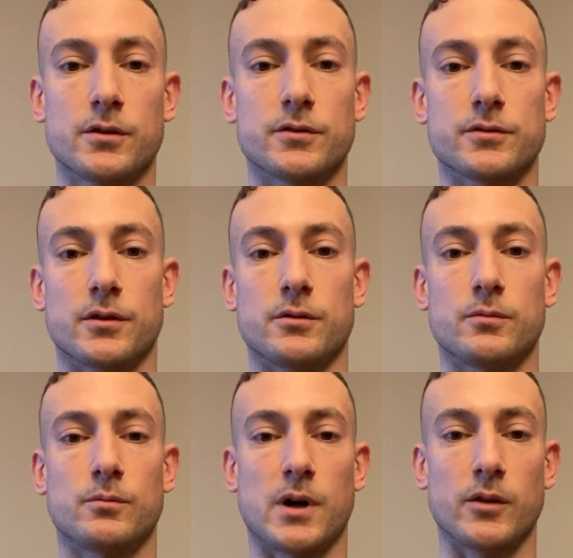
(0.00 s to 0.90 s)

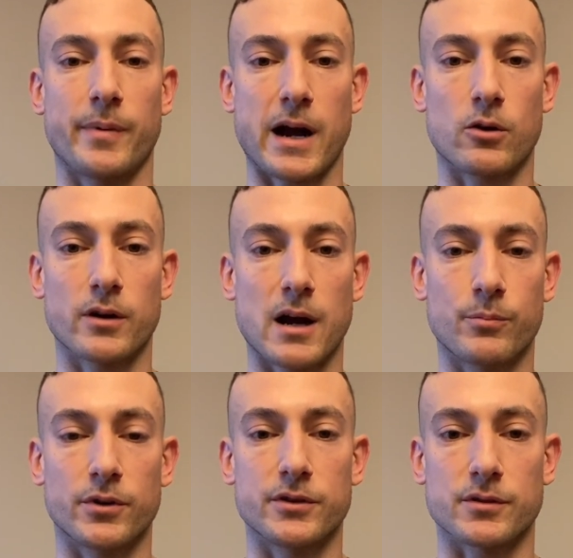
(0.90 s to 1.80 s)
So while the power
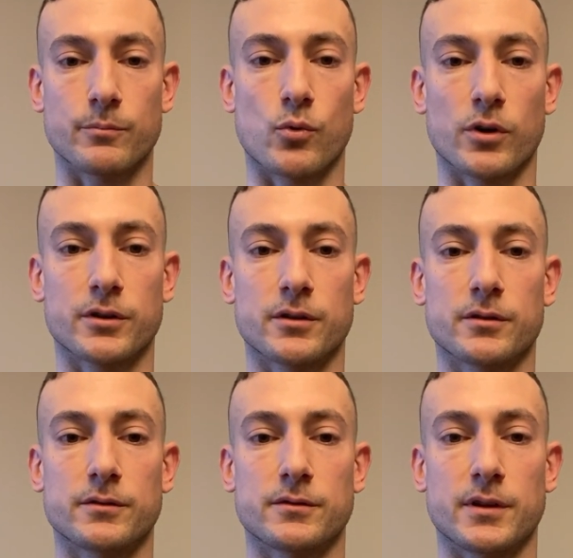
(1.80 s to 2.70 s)
output is important,
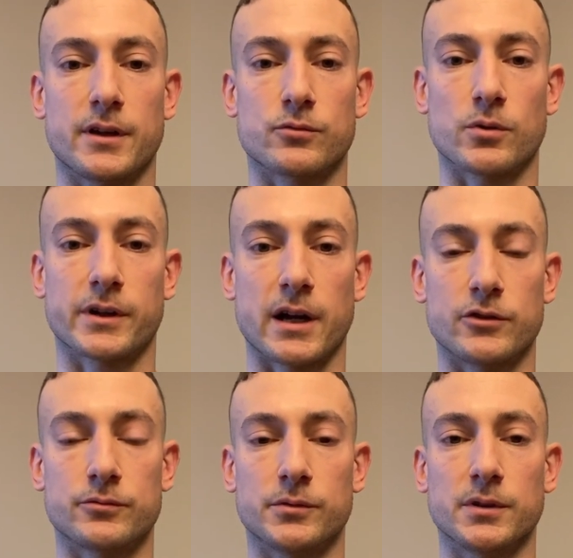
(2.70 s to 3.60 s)
today's workout
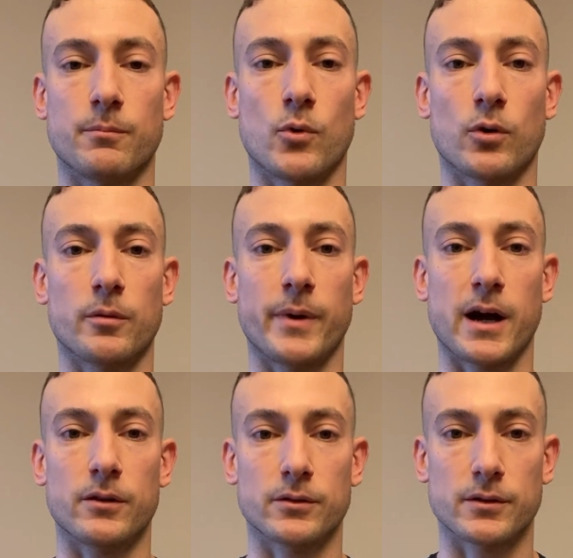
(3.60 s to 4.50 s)
is really more
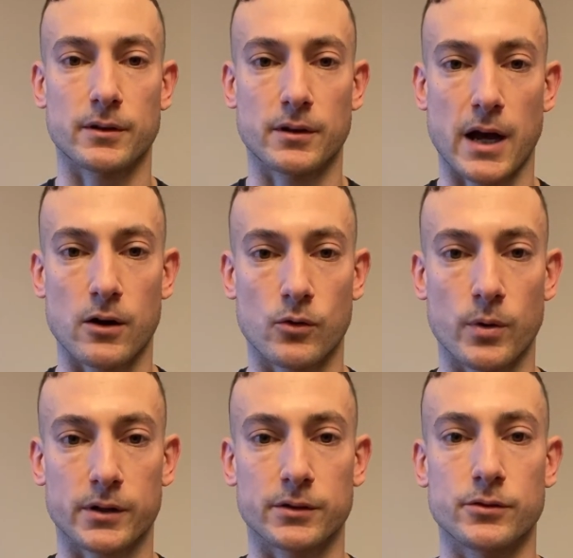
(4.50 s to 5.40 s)
about how
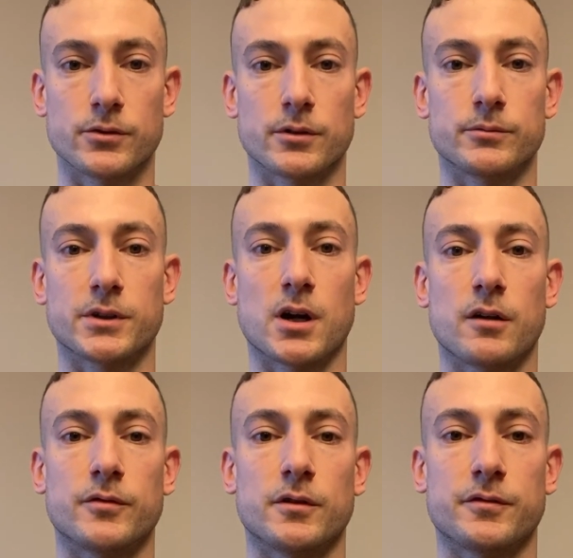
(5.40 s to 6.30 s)
quickly you can
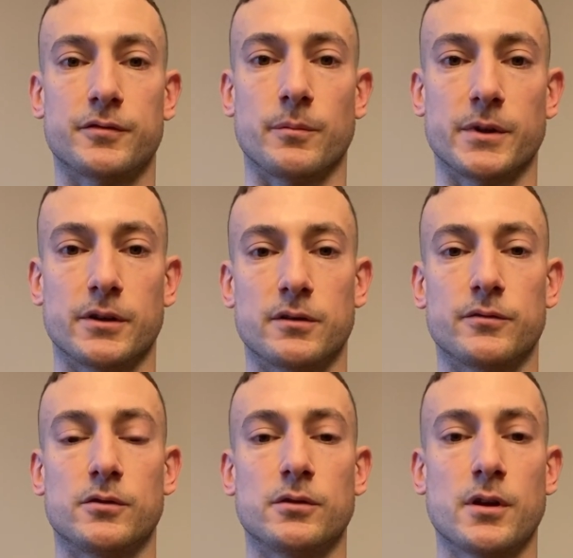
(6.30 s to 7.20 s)
recover from the
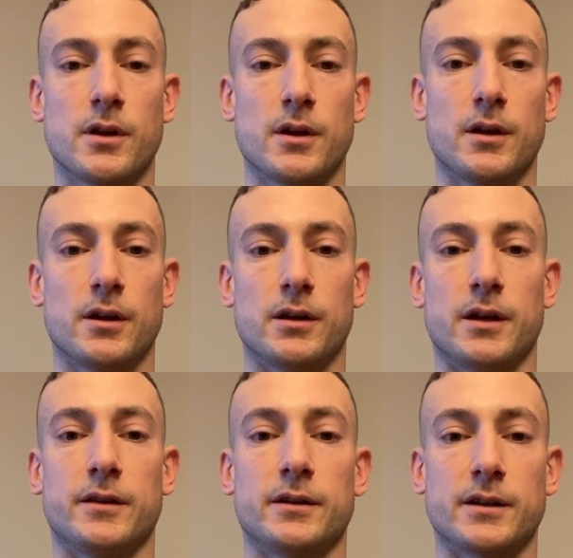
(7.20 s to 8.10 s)
interval
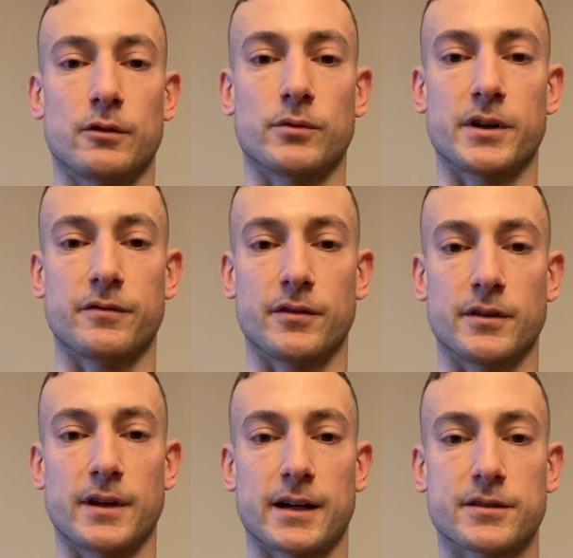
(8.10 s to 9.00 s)
and then get ready for the
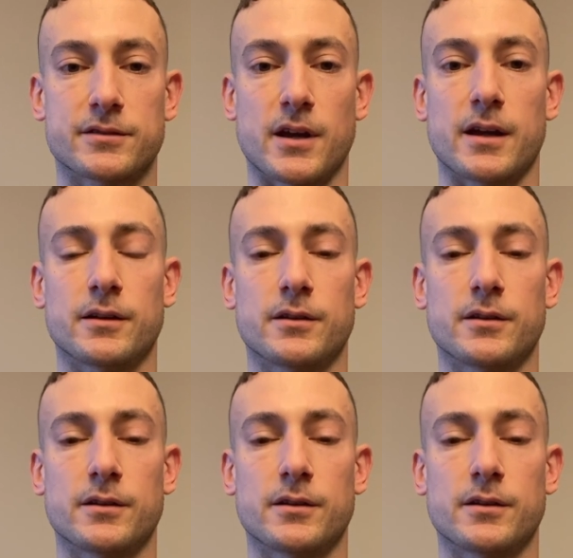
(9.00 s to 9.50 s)
next set.